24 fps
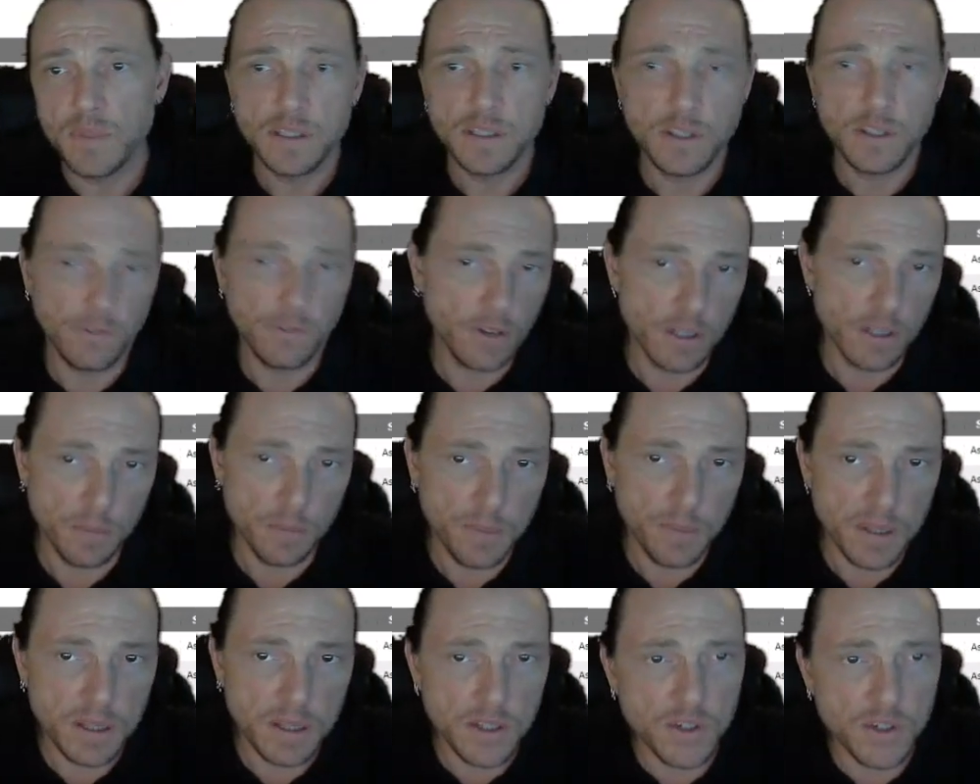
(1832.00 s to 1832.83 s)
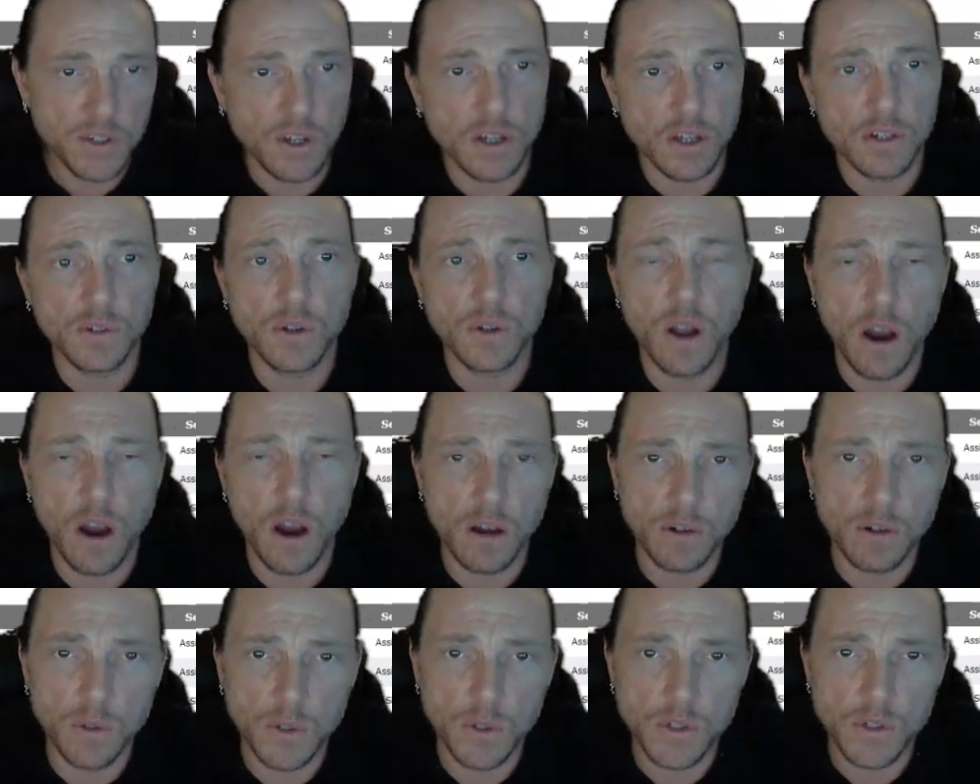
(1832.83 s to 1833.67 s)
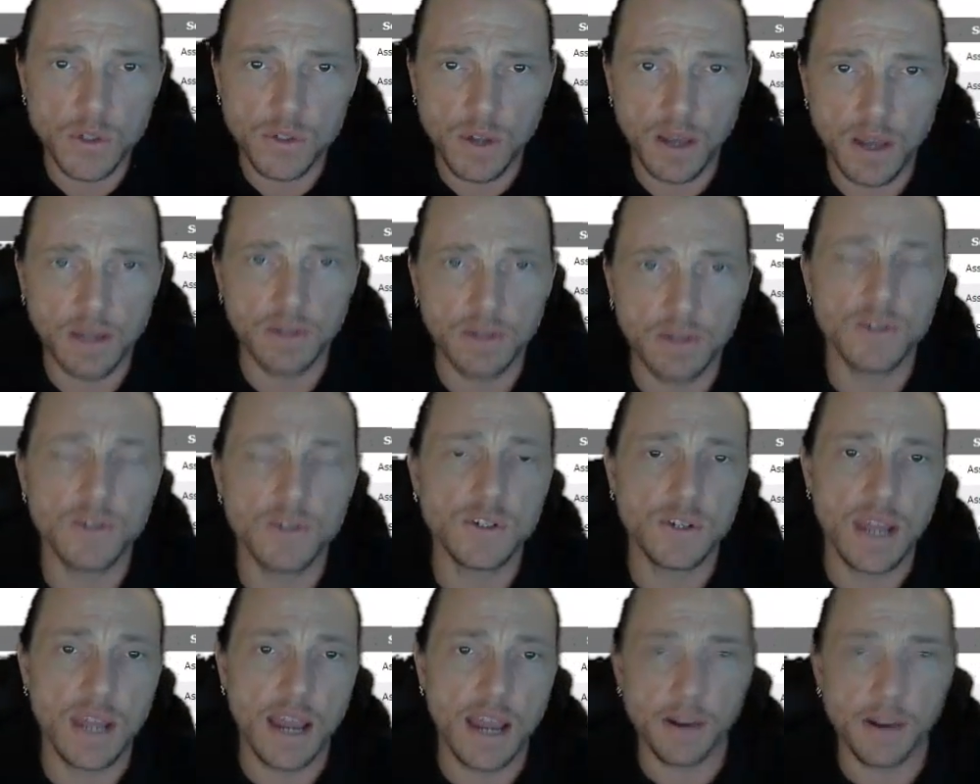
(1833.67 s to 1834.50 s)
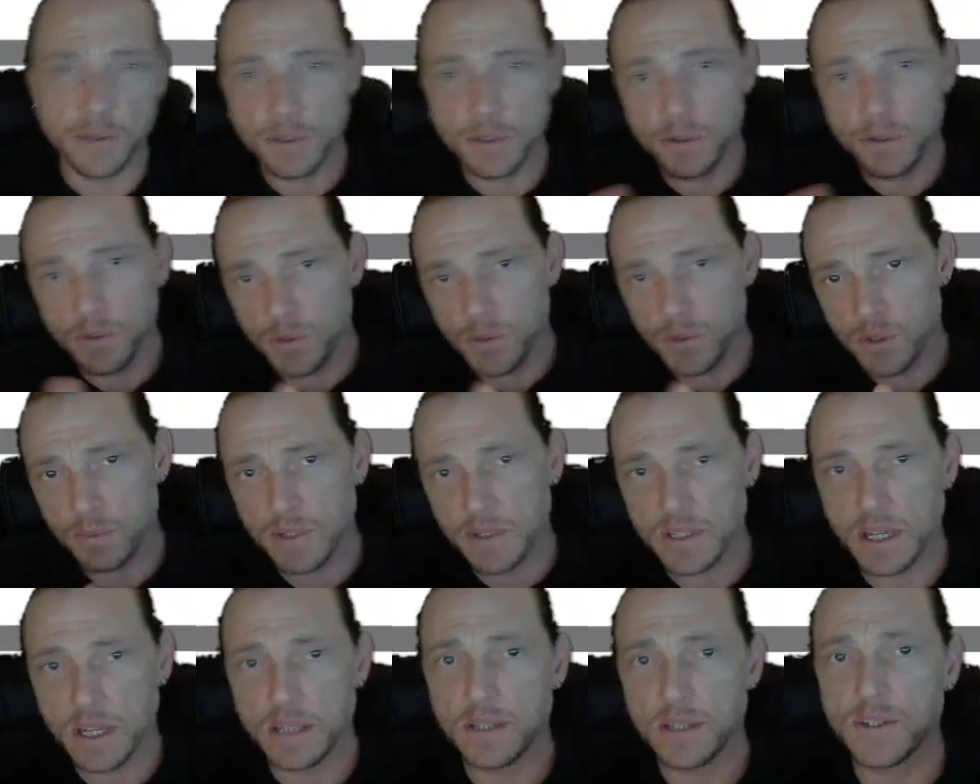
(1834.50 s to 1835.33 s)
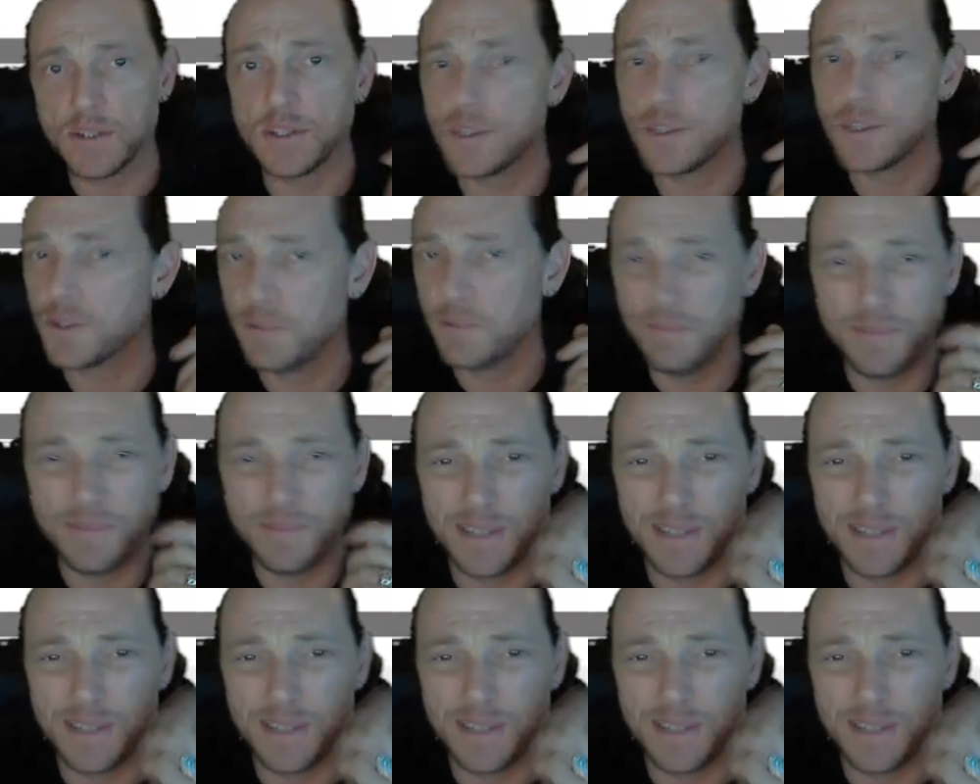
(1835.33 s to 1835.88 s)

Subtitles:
Developing these auto assigners and how you use them inside the system,